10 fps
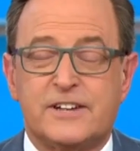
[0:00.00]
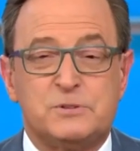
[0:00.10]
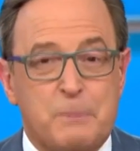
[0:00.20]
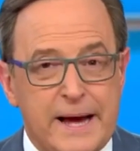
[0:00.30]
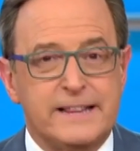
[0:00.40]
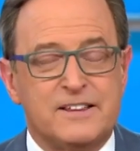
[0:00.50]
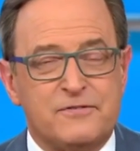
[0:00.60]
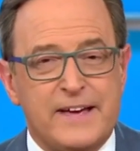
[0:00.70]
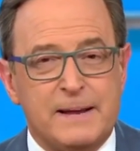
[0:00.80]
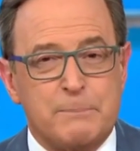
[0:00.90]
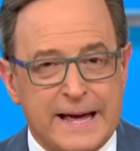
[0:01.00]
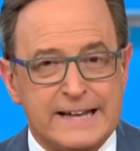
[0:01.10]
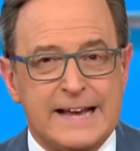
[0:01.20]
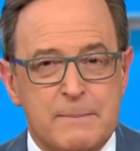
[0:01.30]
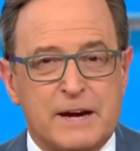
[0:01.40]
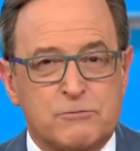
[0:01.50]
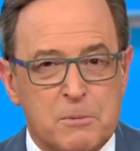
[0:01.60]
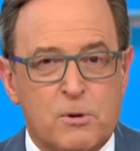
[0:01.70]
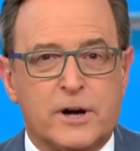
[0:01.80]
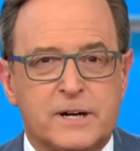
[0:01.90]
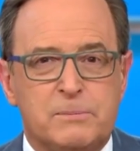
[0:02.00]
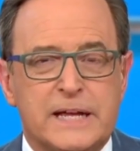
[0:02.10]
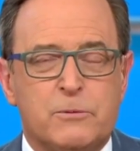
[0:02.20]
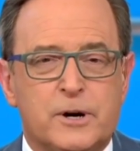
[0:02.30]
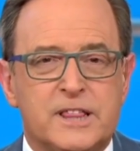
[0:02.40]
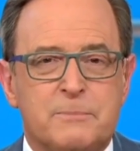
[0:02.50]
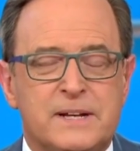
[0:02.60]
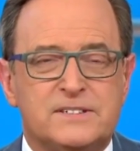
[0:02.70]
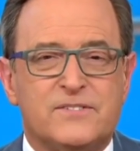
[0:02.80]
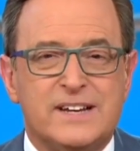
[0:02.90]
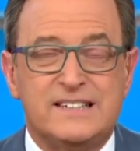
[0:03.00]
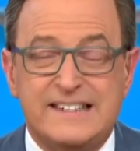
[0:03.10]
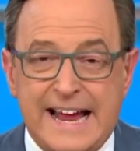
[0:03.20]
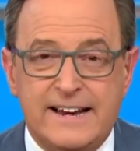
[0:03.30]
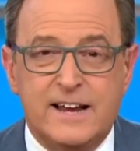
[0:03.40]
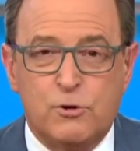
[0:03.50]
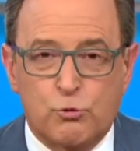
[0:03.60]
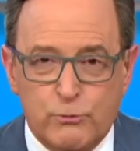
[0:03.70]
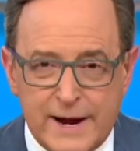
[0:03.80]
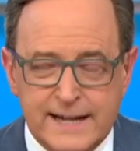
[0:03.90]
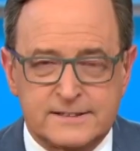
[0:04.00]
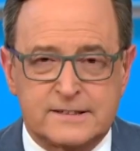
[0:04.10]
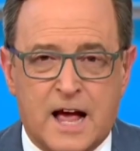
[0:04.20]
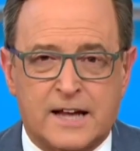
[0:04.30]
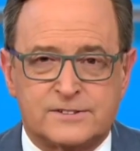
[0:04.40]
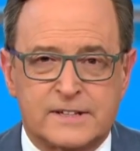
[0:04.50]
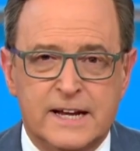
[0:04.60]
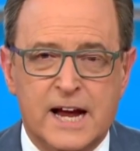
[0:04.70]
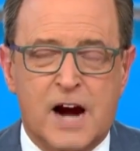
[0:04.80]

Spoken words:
Despite the pandemic, remarkably, we're in the midst of a dating renaissance.